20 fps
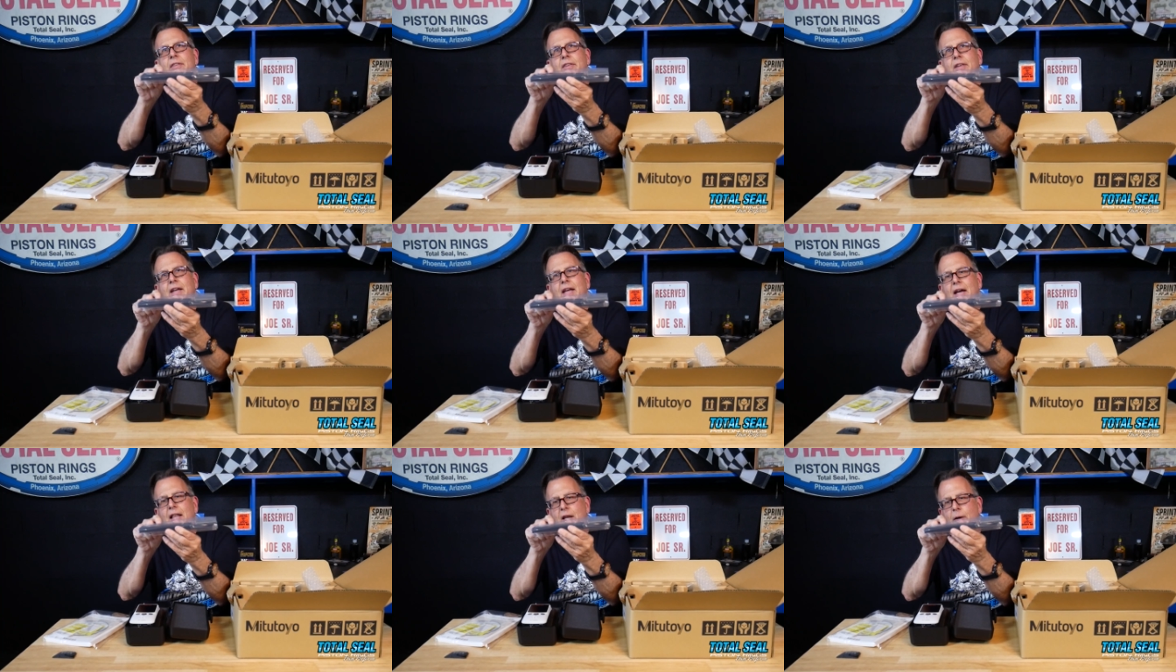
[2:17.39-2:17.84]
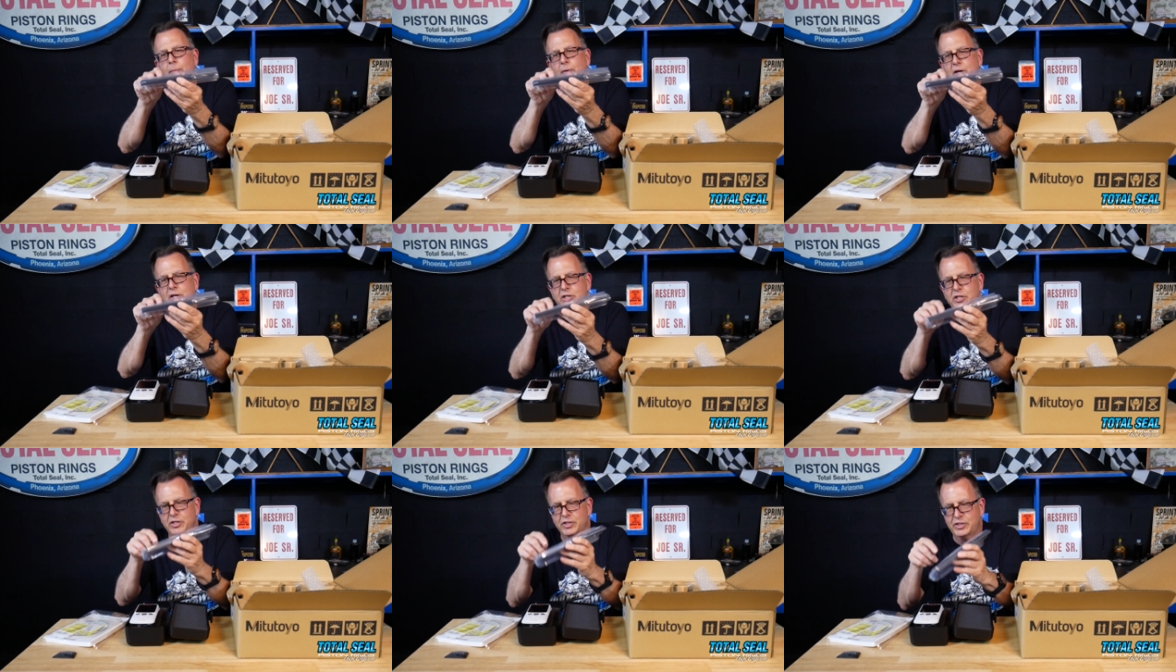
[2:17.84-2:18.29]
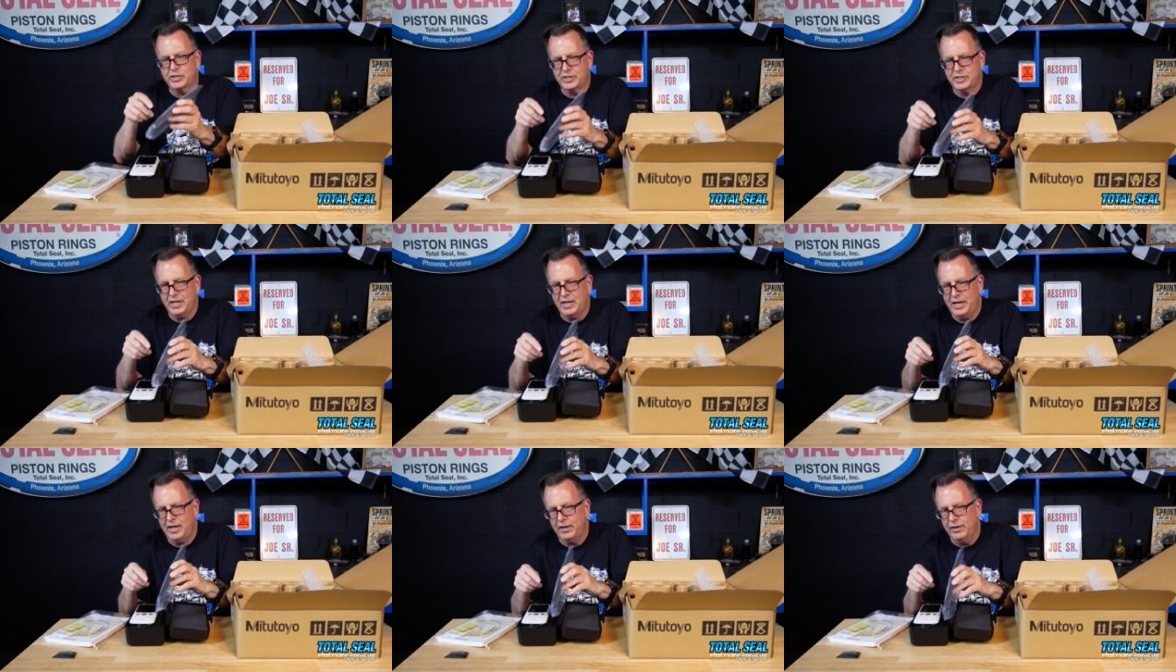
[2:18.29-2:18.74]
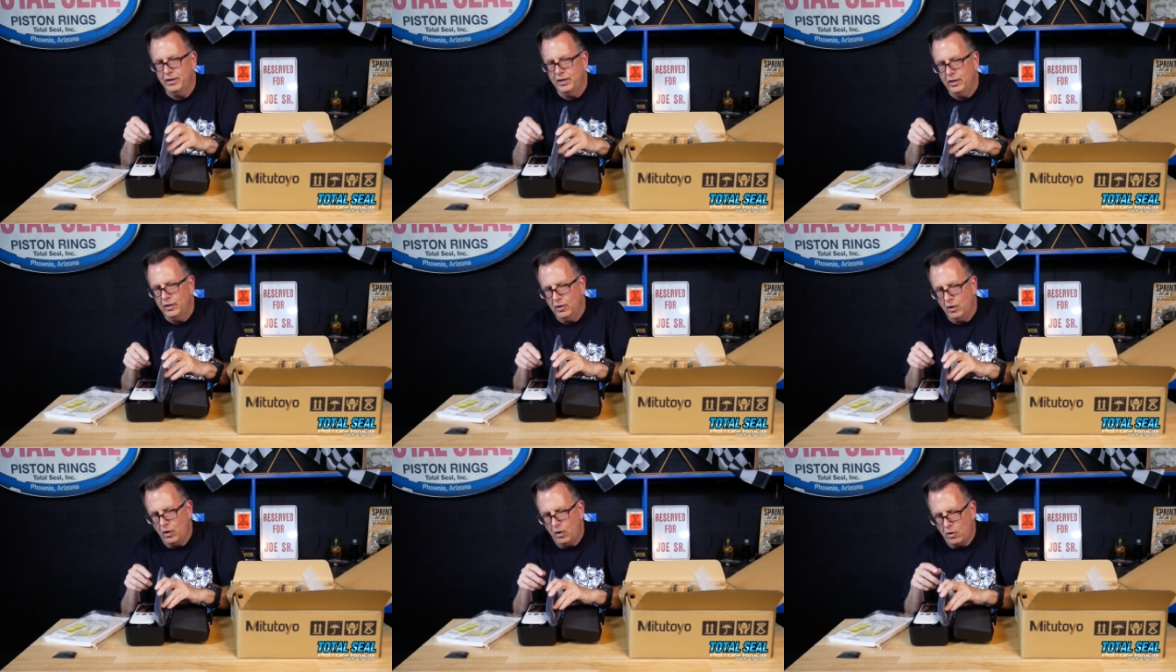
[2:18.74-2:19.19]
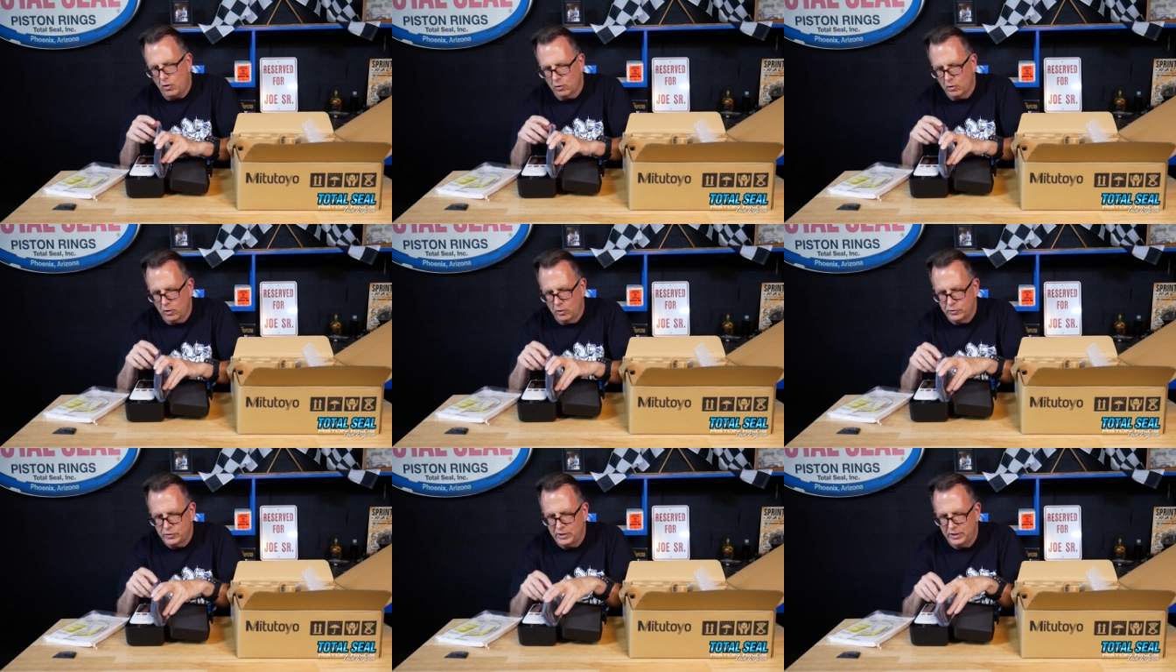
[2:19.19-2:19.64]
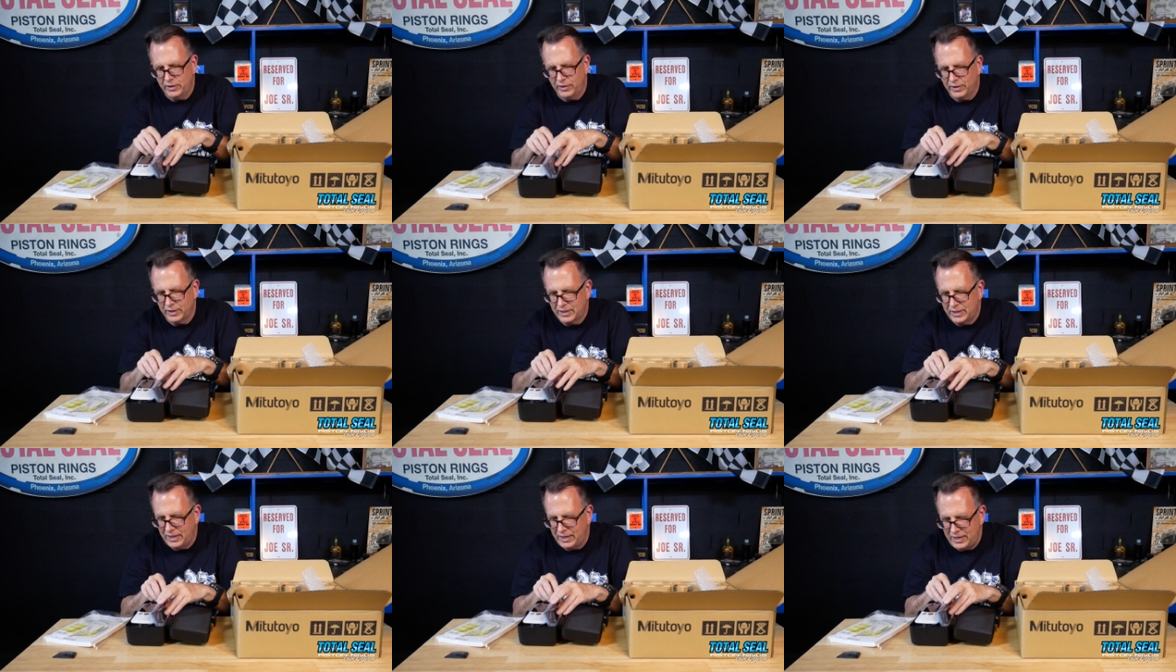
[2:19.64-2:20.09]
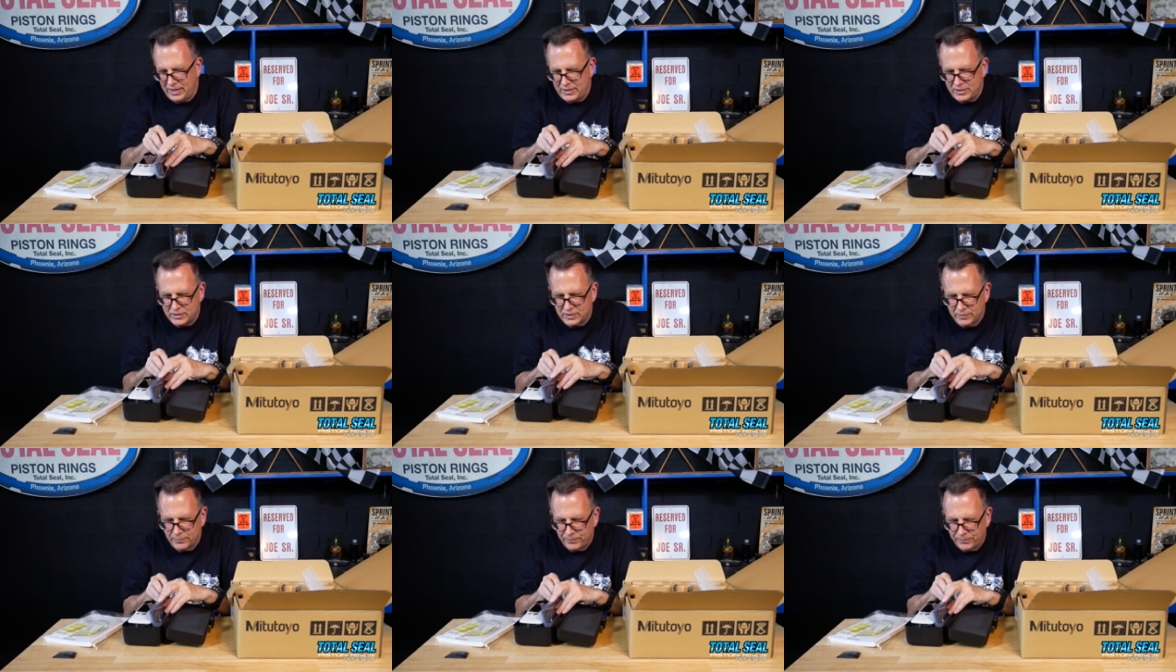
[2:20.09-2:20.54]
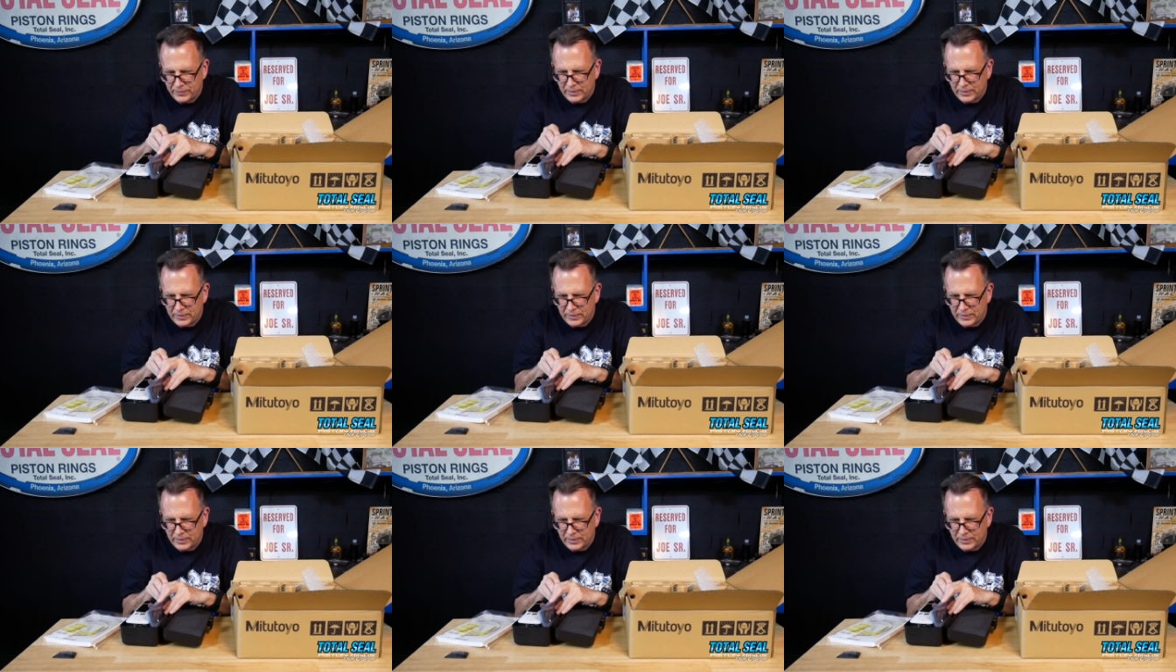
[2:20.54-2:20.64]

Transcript: The calibration stand, all goes into the case,